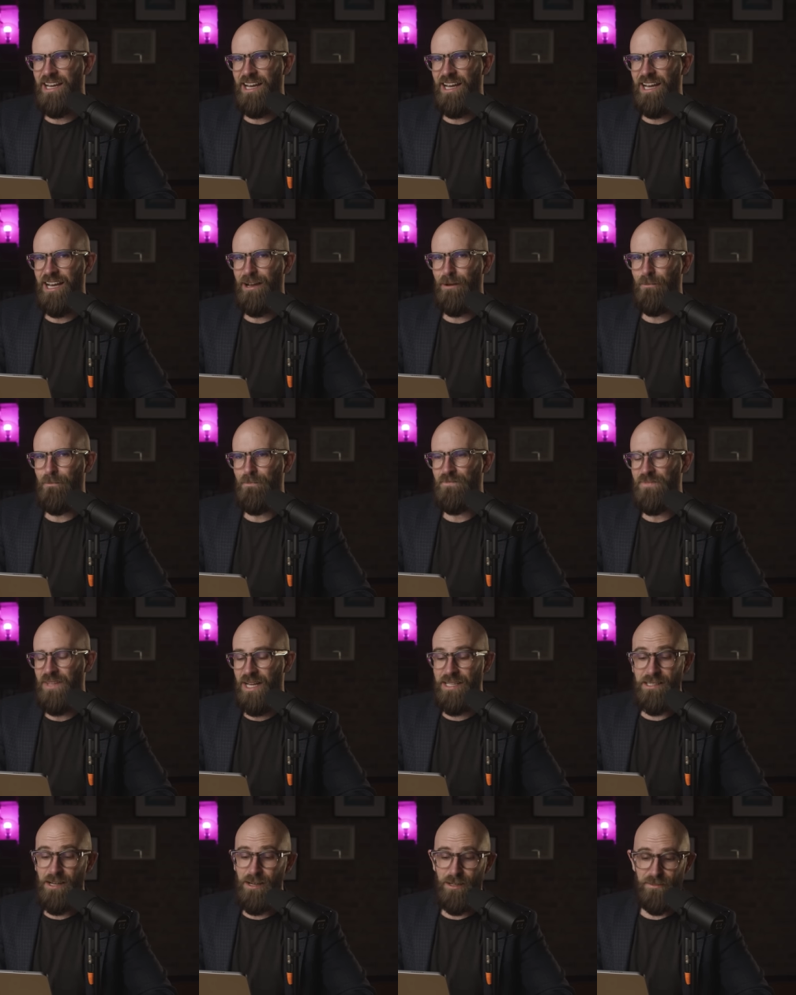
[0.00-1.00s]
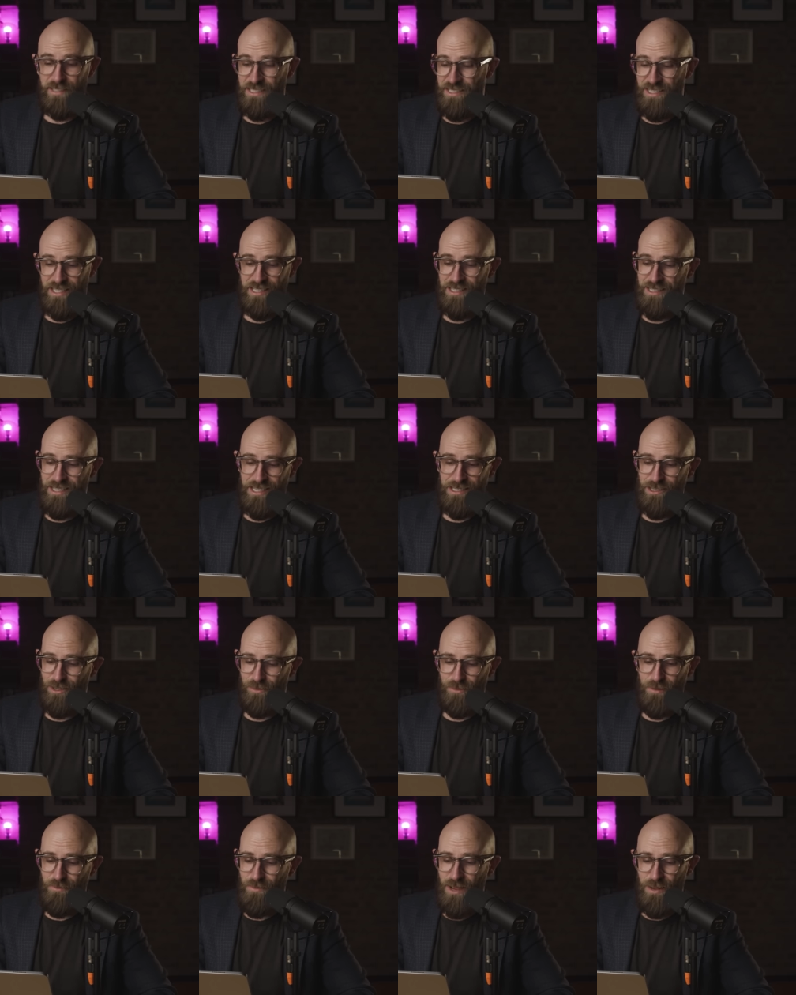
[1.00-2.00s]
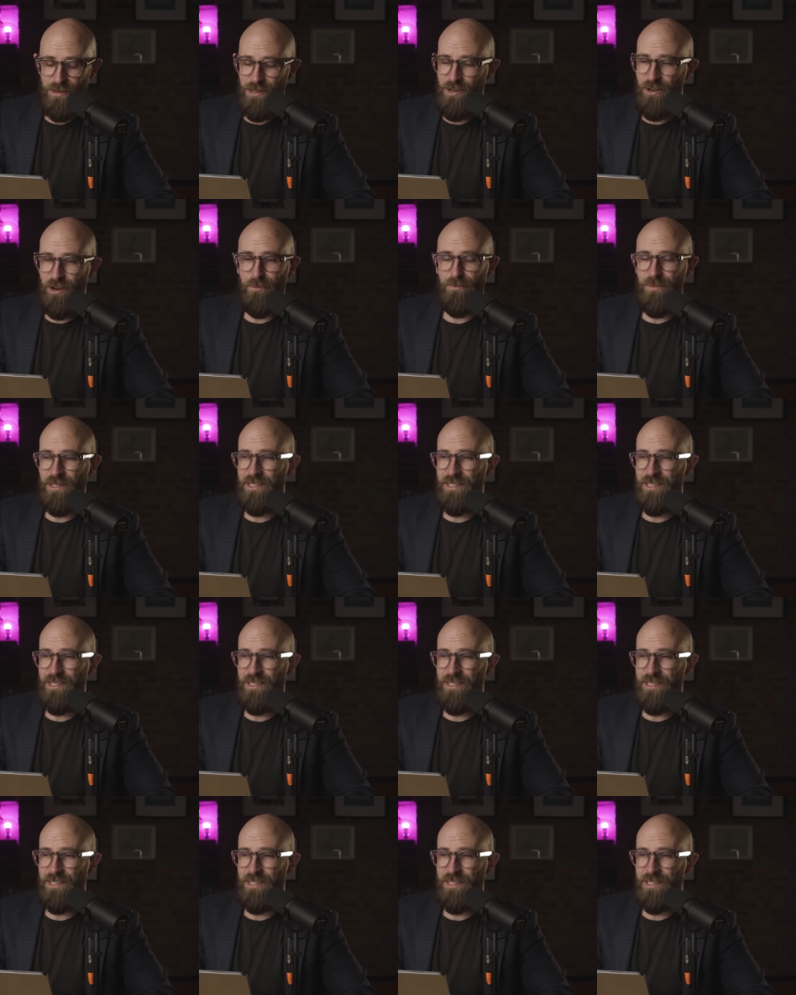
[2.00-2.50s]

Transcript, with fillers: I don't know if it's this comic, maybe not,